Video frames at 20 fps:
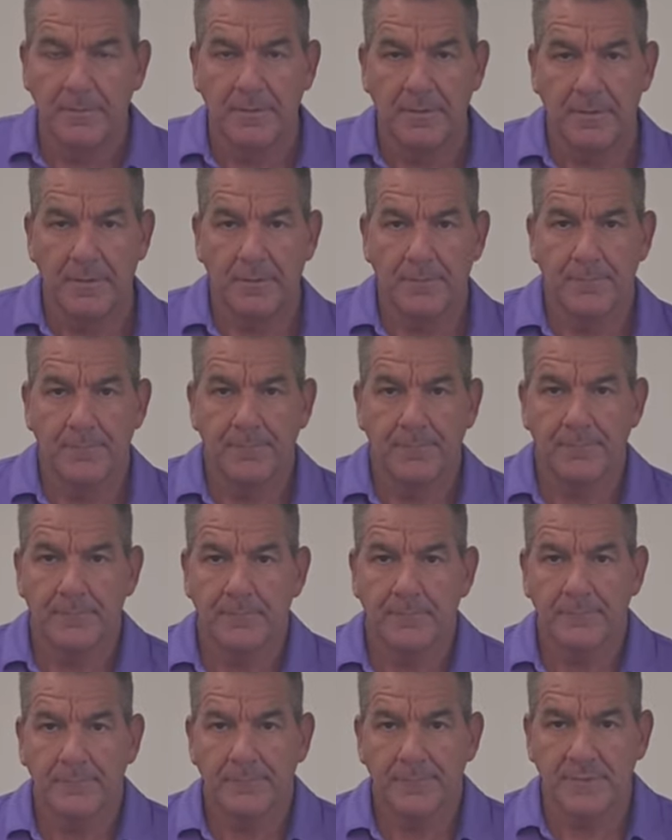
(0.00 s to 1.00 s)
Now,
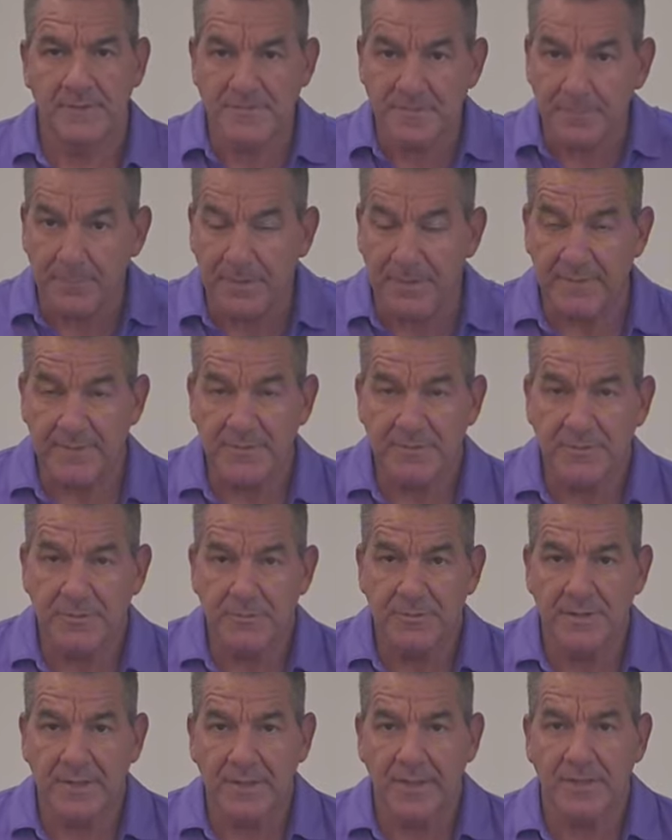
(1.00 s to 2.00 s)
doesn't mean that
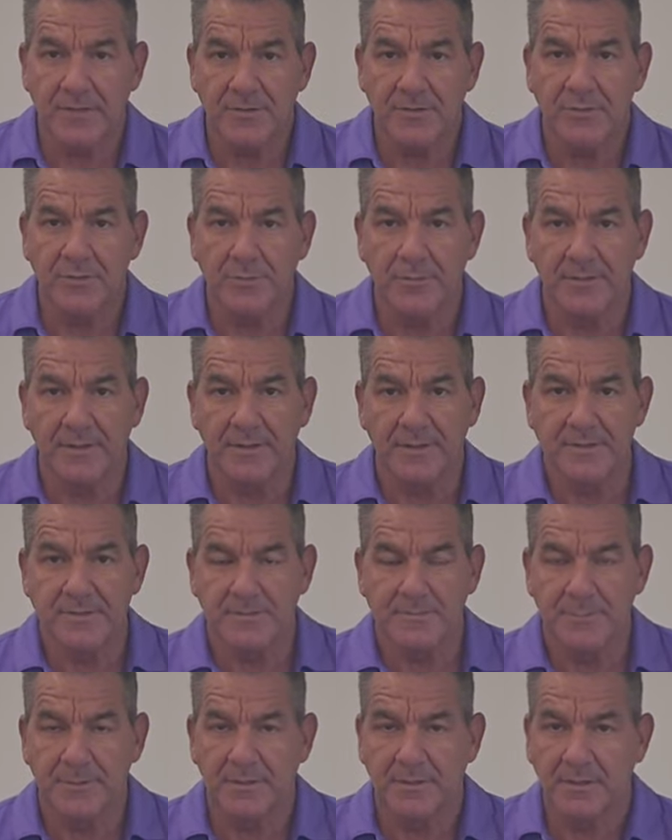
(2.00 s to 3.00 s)
you can't do
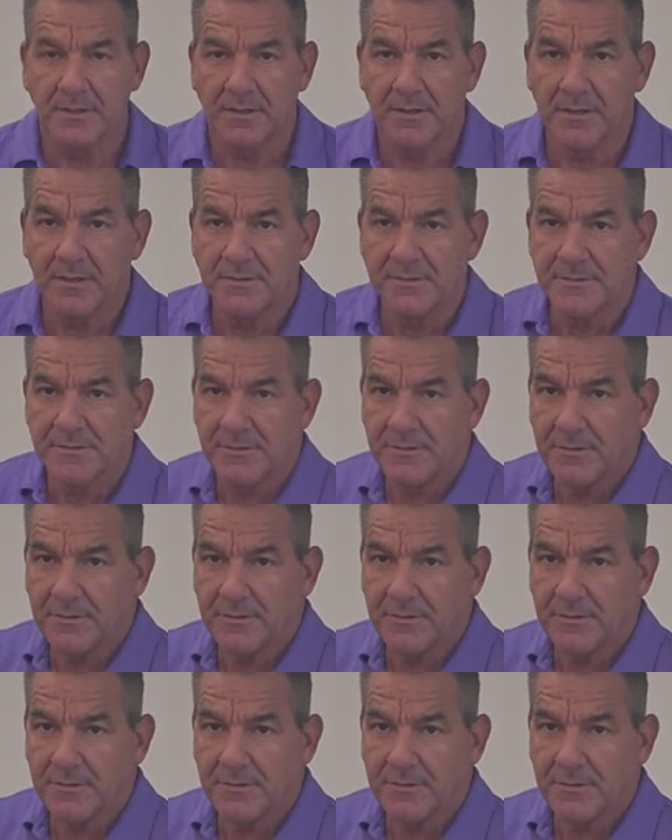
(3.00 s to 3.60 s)
this because